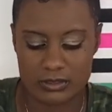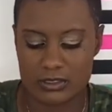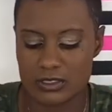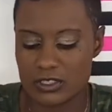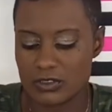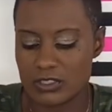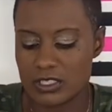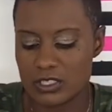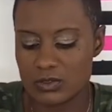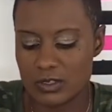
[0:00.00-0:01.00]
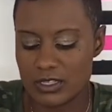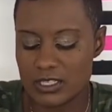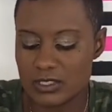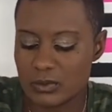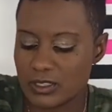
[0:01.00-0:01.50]
So this is what this
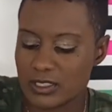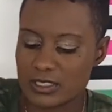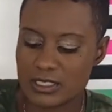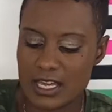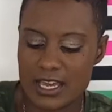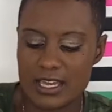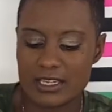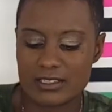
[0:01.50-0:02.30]
one looks like.